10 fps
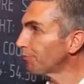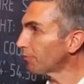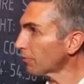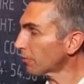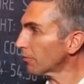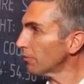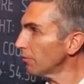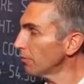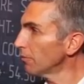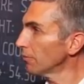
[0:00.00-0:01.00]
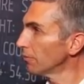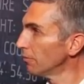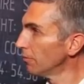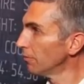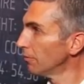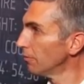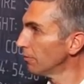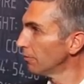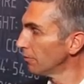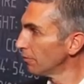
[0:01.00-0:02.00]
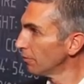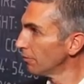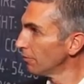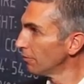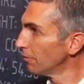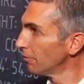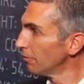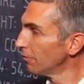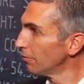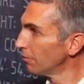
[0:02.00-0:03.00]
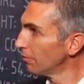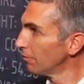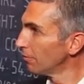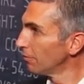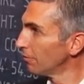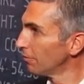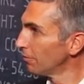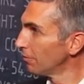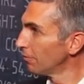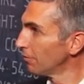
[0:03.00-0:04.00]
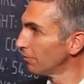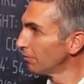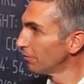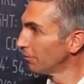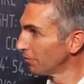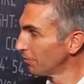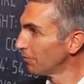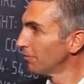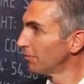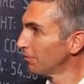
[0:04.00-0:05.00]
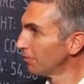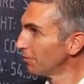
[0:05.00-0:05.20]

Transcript: This person isn't speaking.